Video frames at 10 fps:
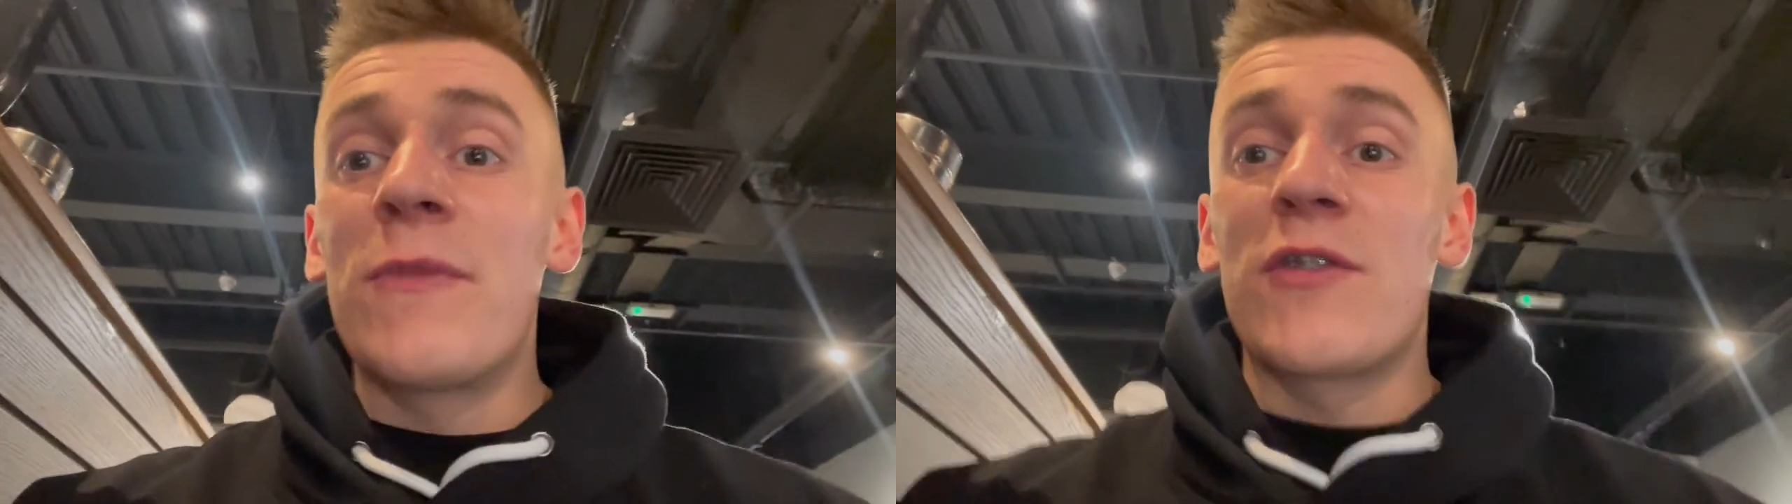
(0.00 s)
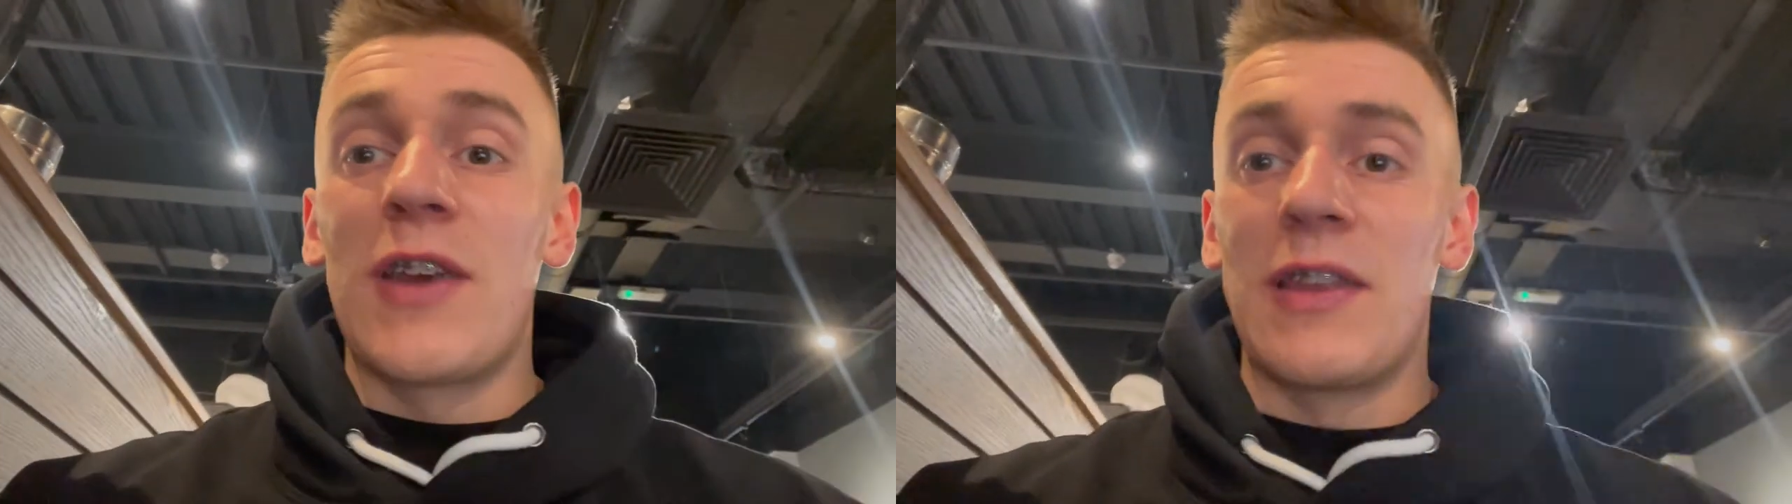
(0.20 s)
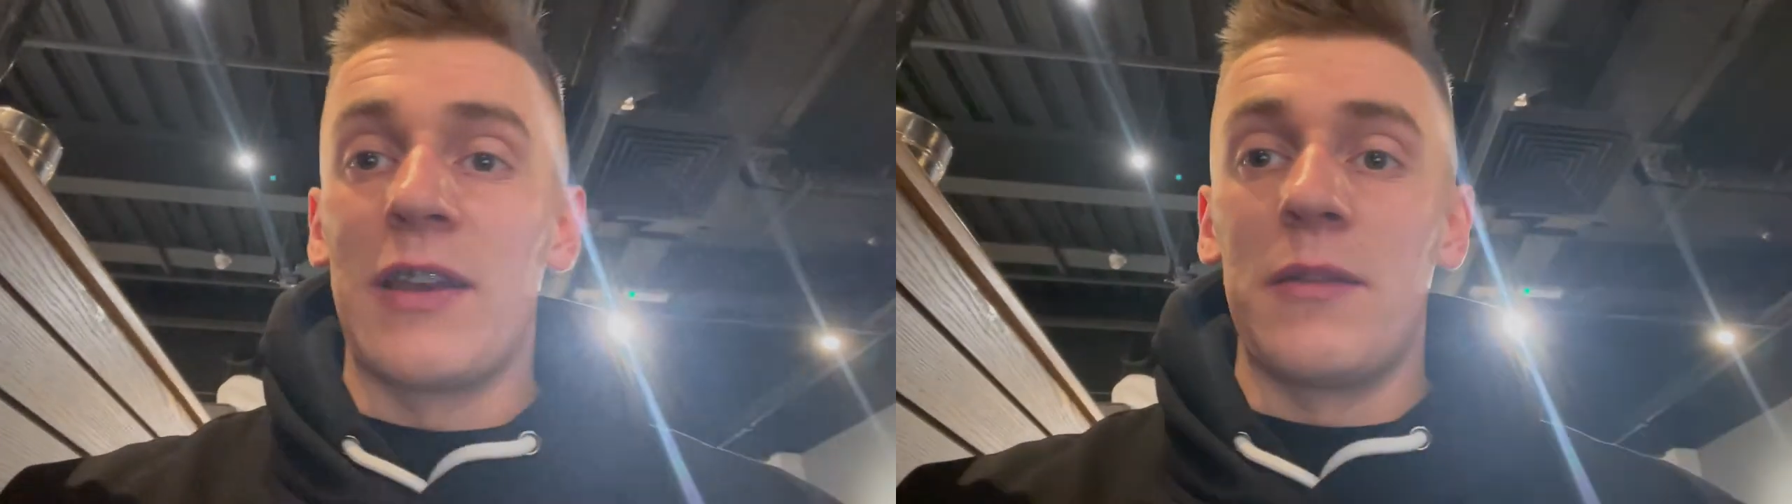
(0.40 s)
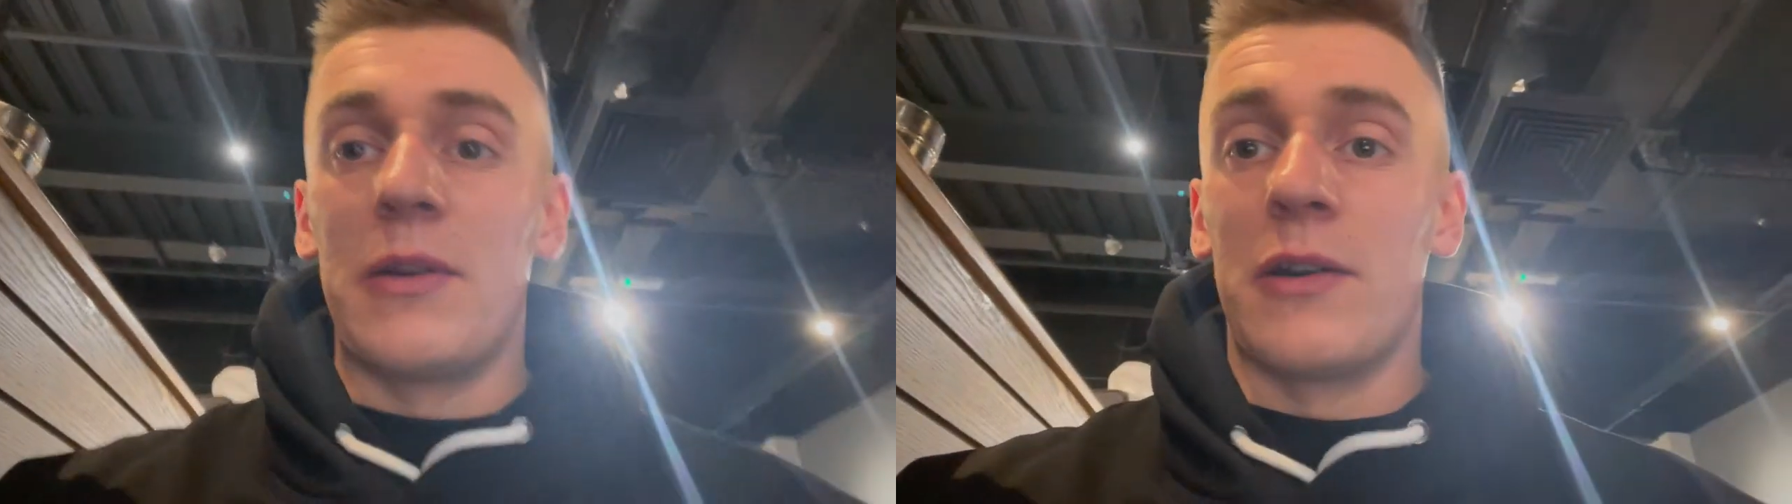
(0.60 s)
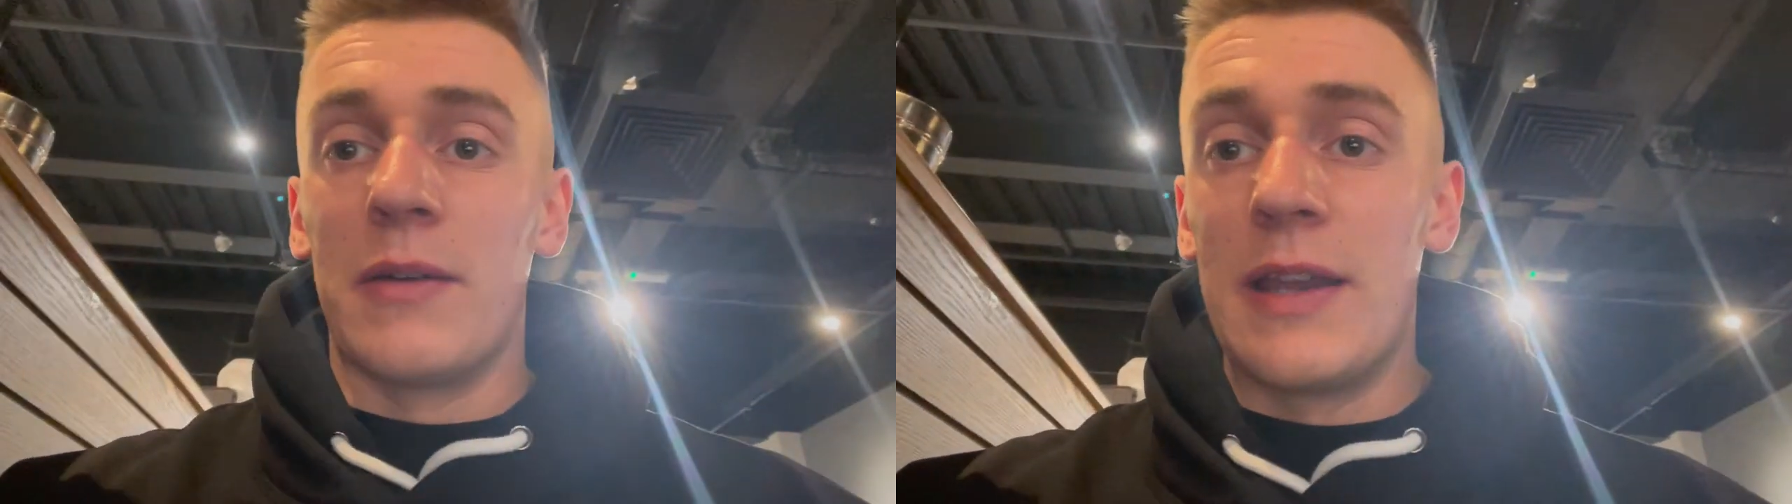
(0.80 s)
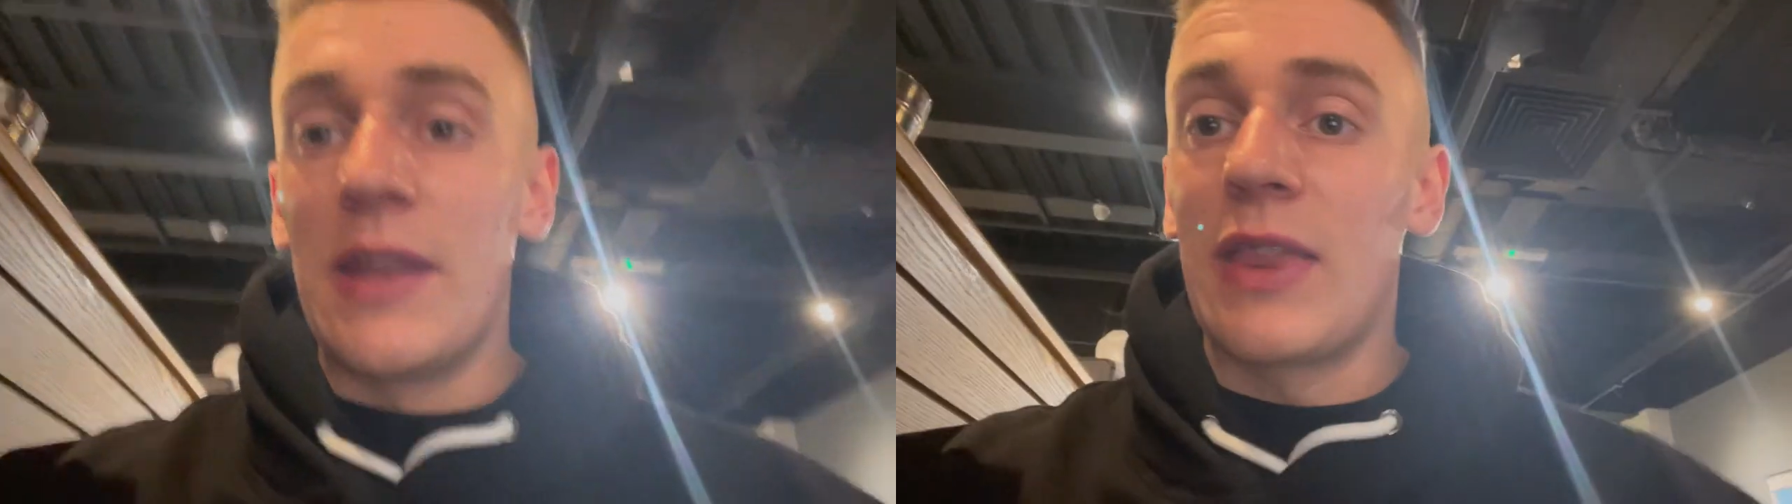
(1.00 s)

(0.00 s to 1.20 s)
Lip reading: straight down the motorway,